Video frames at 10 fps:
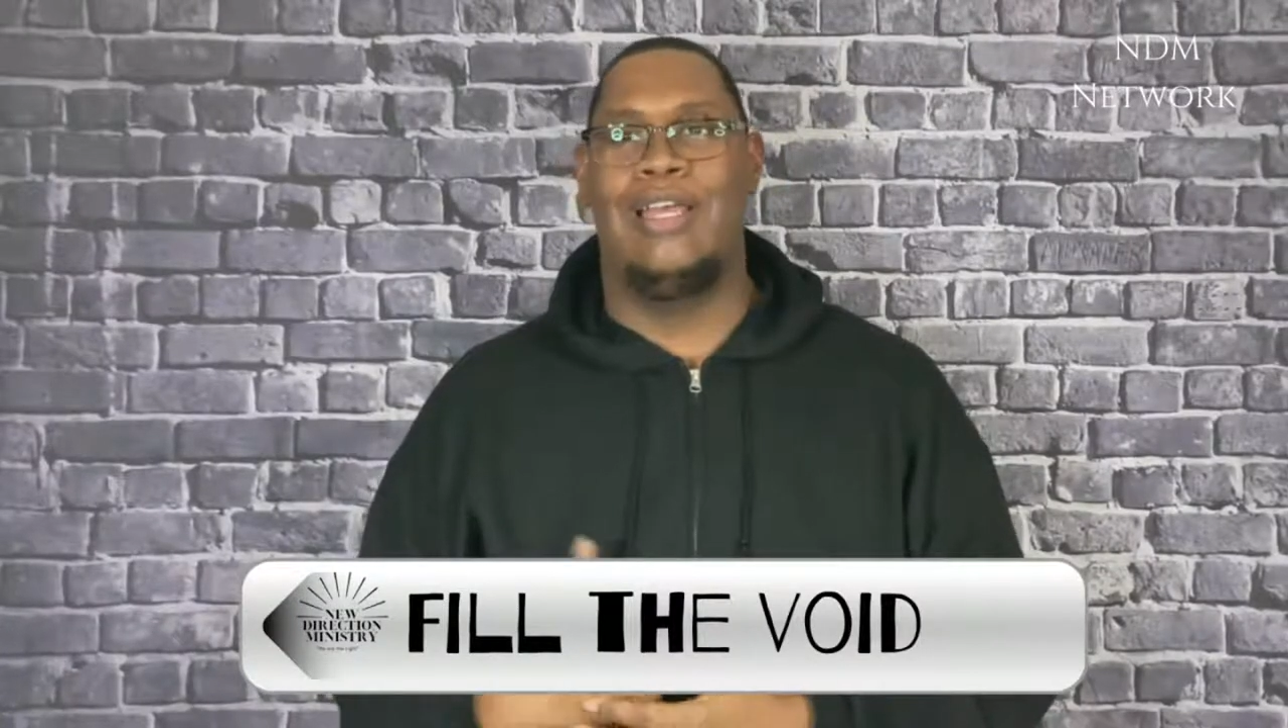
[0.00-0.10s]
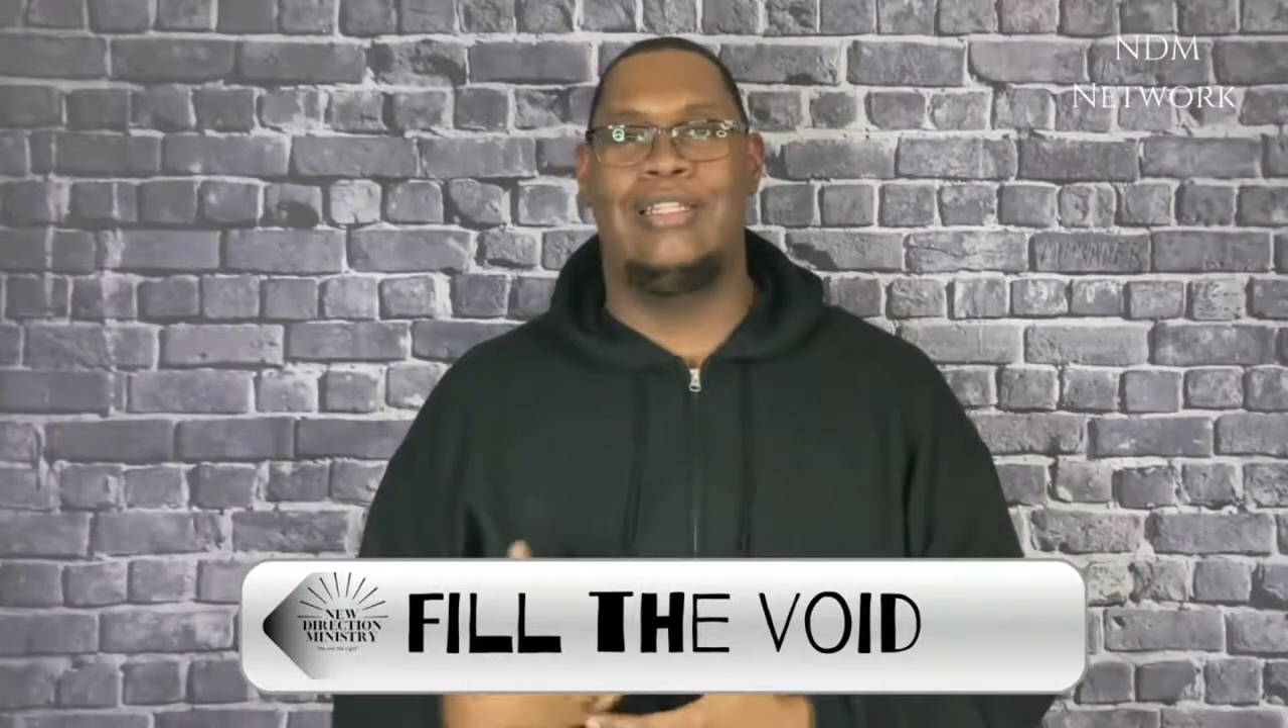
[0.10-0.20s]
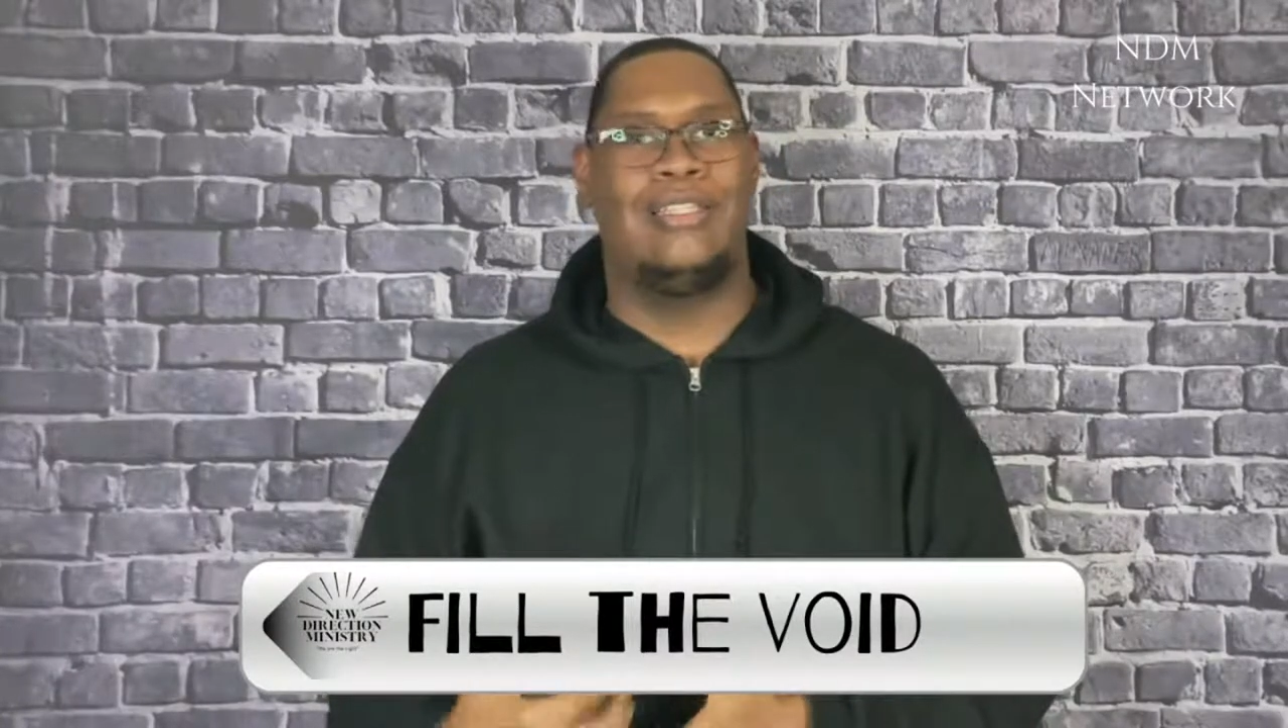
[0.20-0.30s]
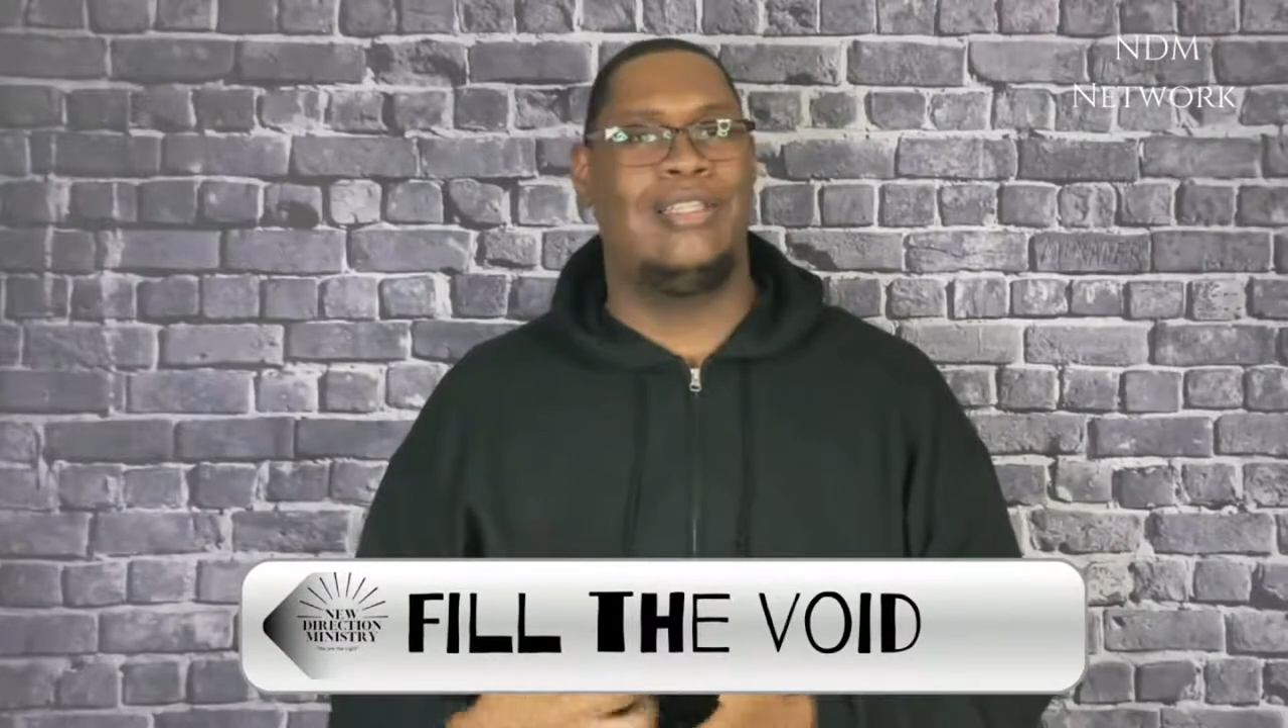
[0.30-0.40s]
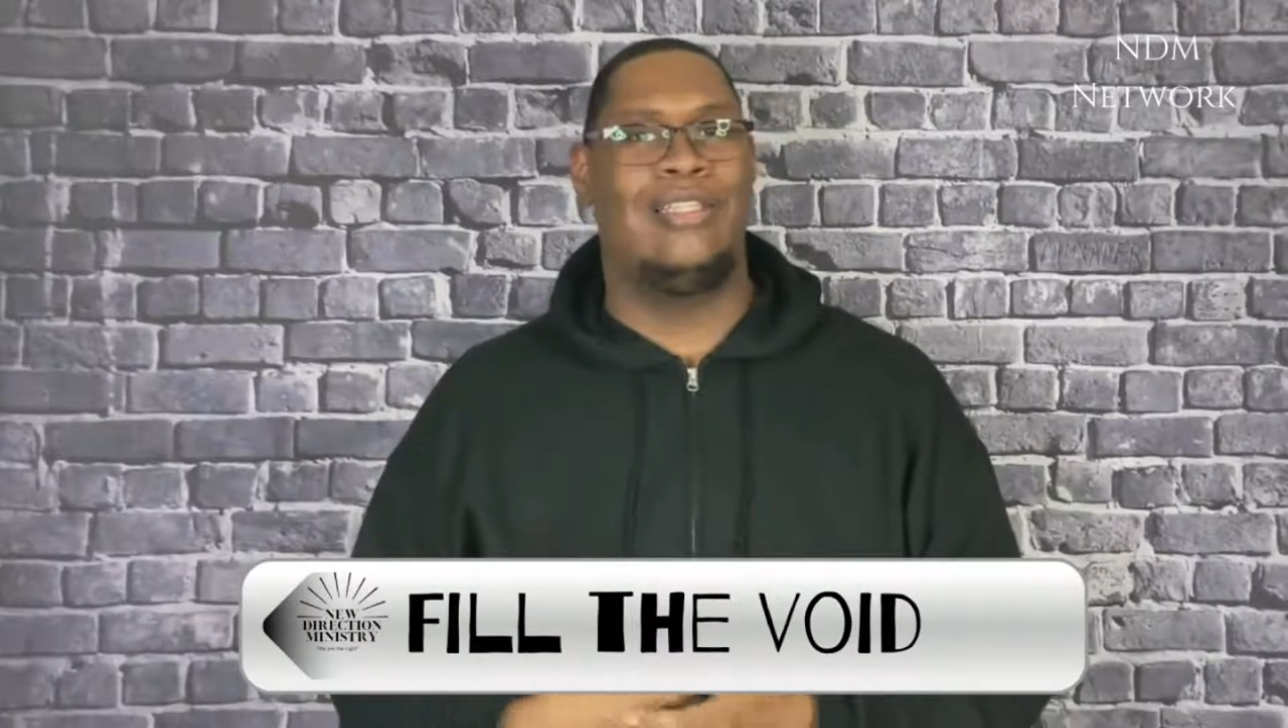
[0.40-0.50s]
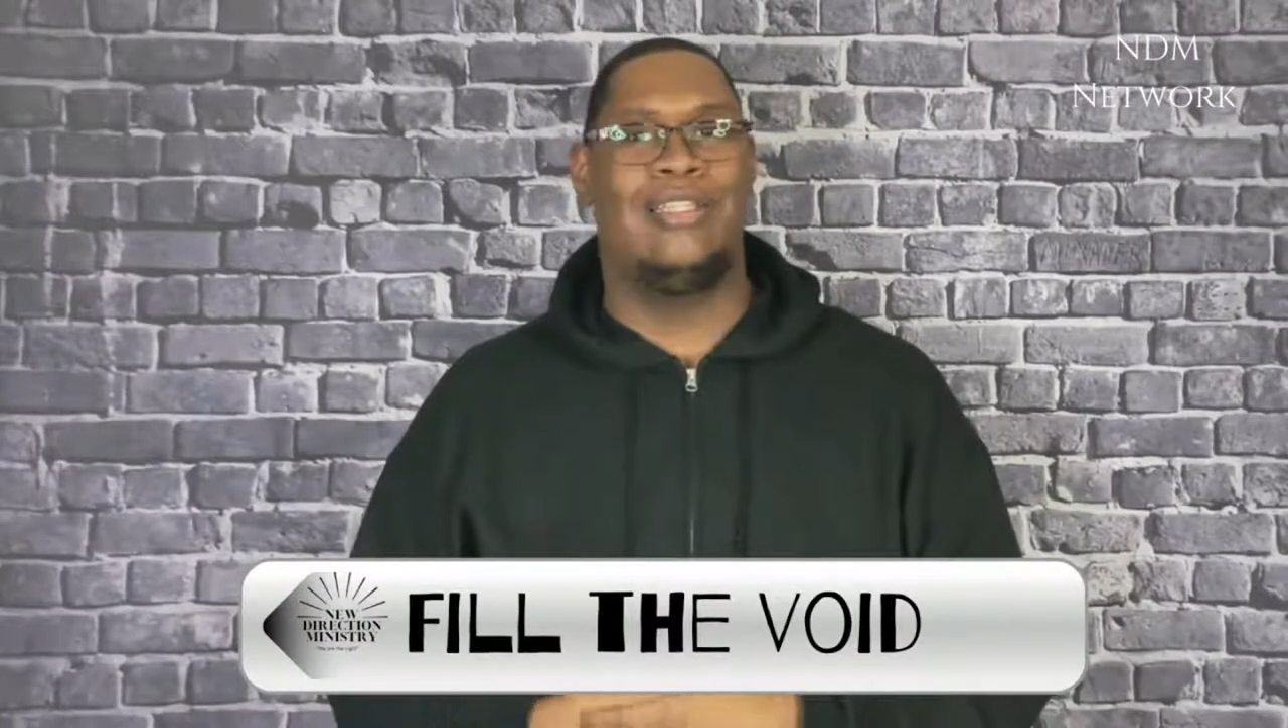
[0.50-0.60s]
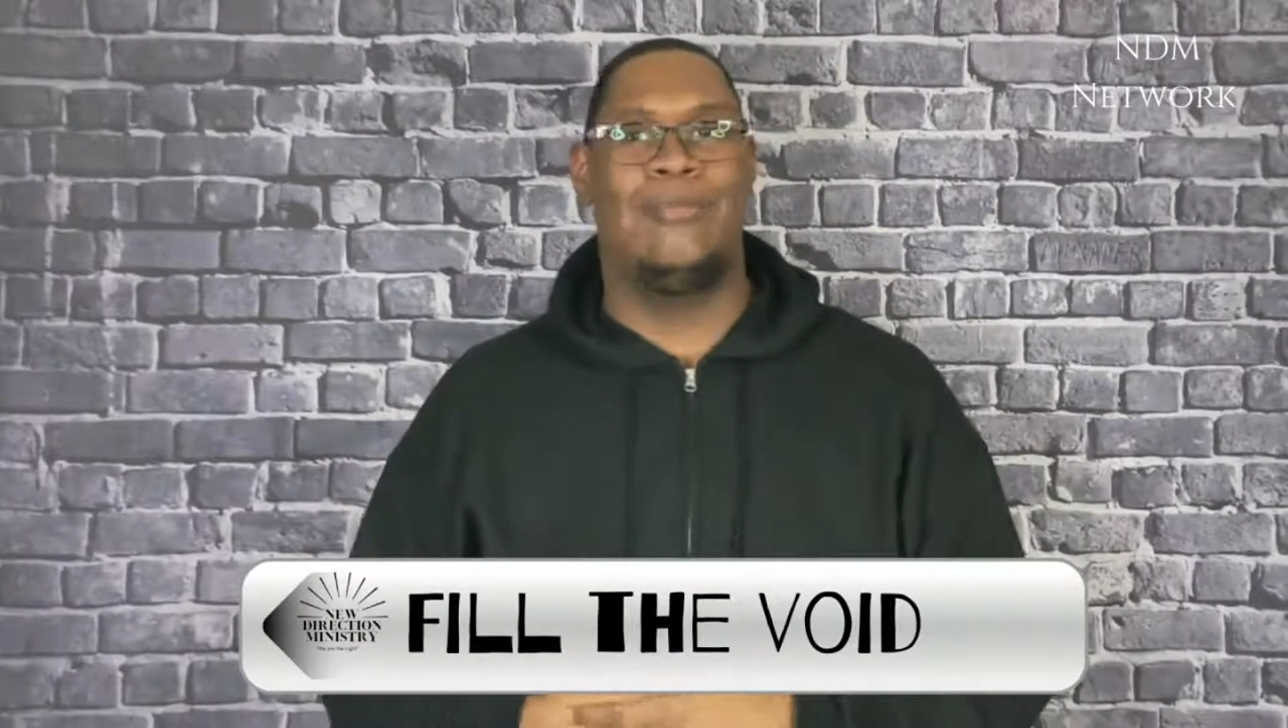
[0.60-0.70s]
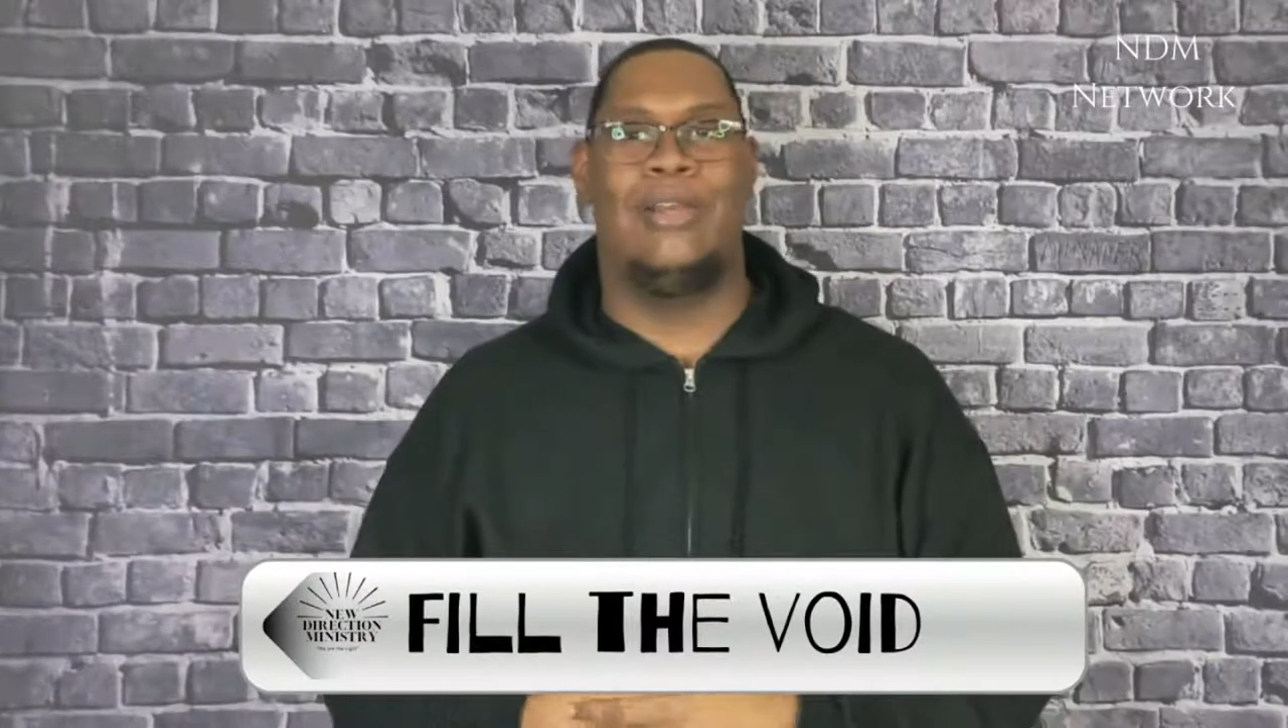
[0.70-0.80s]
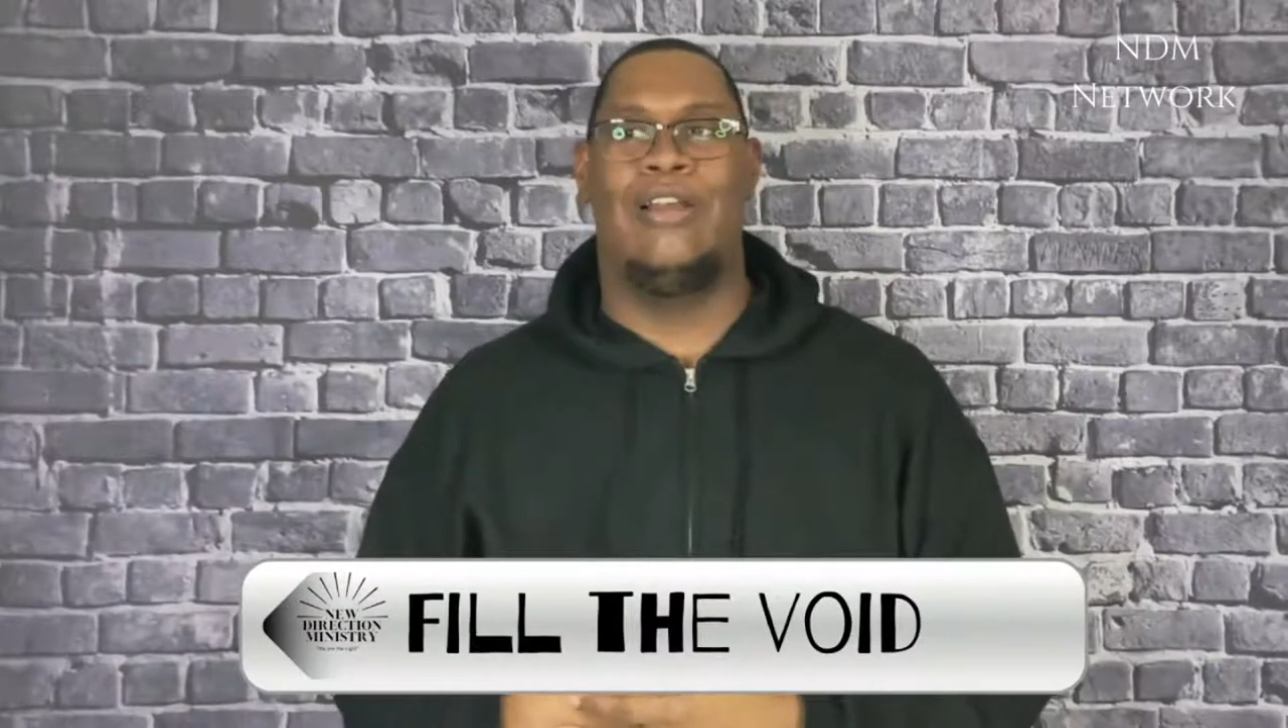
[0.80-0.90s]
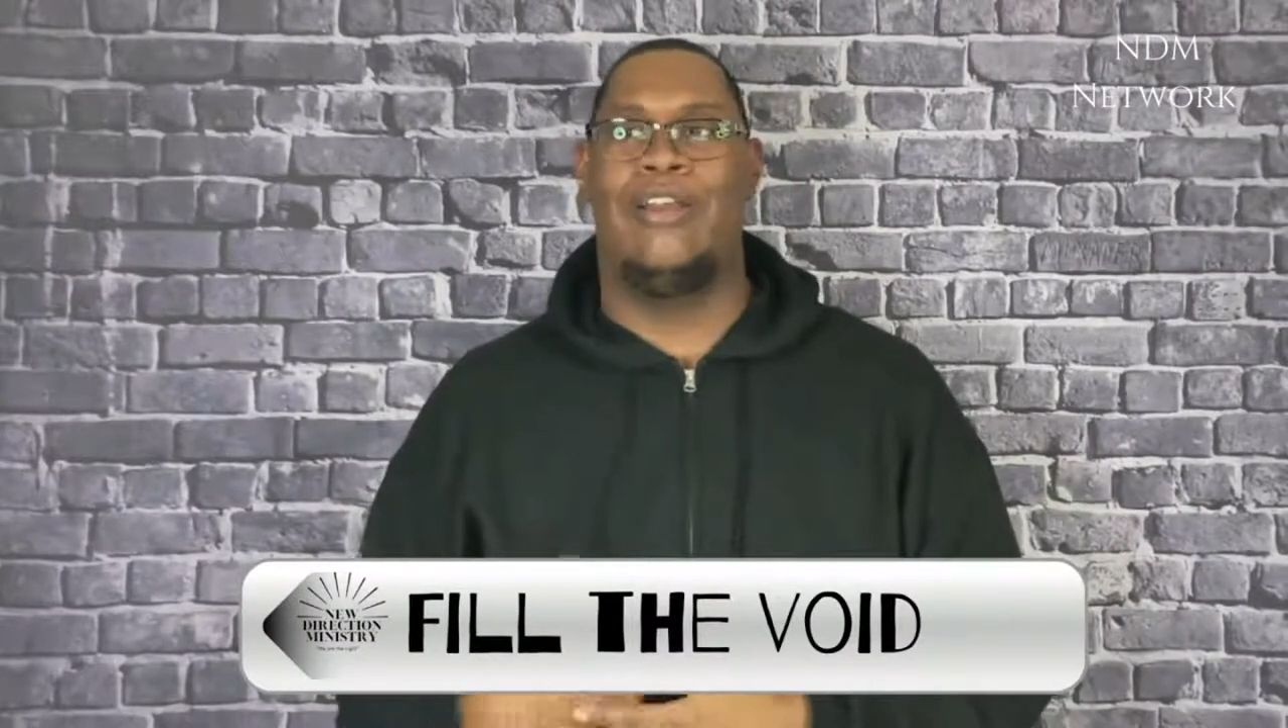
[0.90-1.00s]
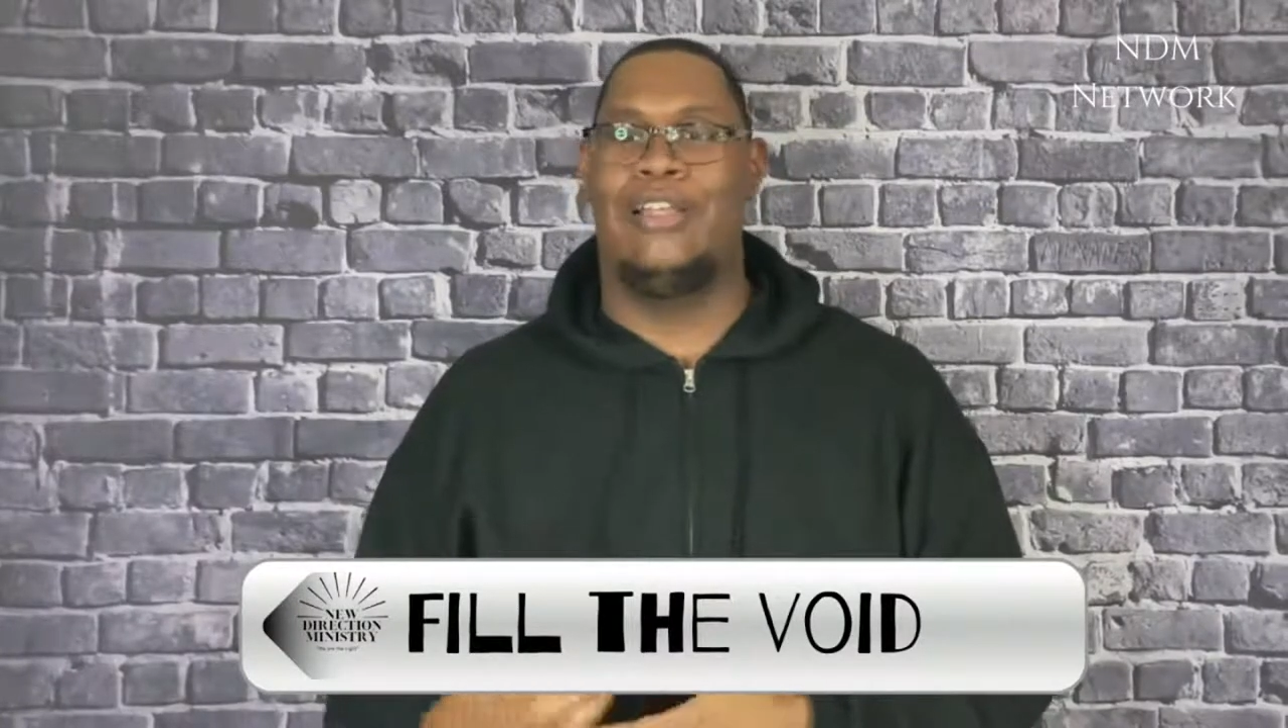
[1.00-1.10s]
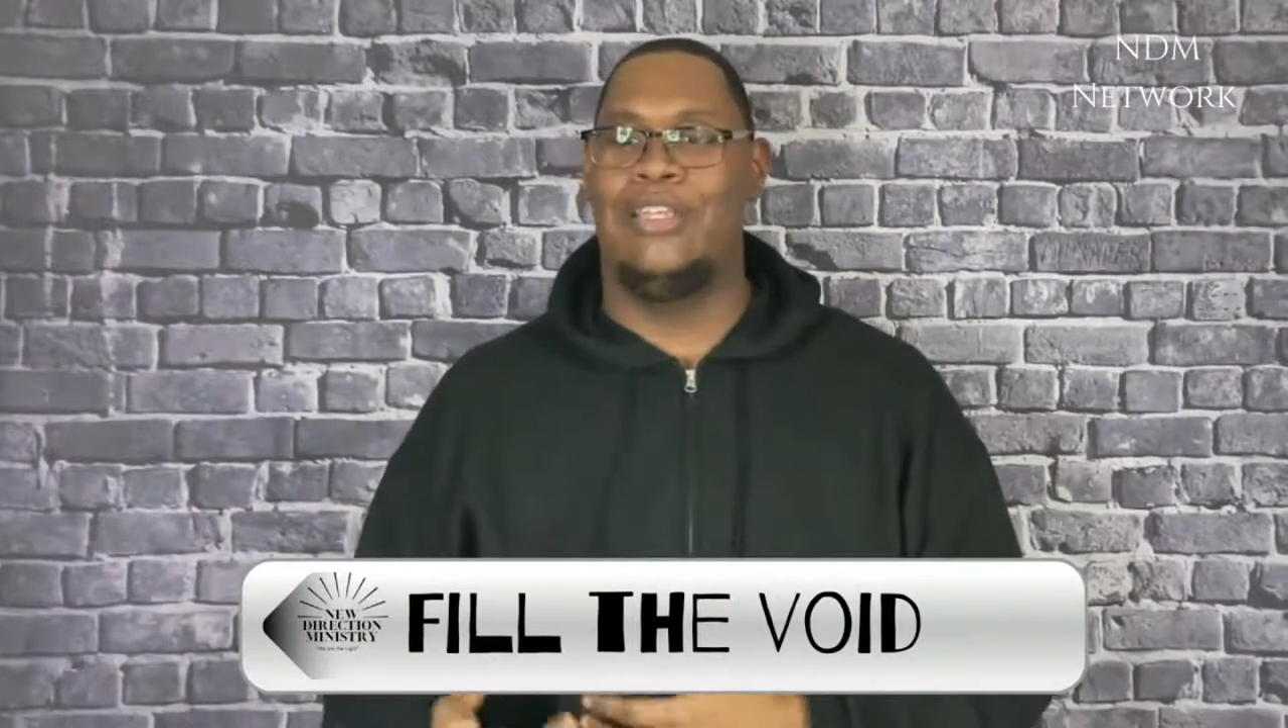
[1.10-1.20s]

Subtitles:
I just listened to my heart.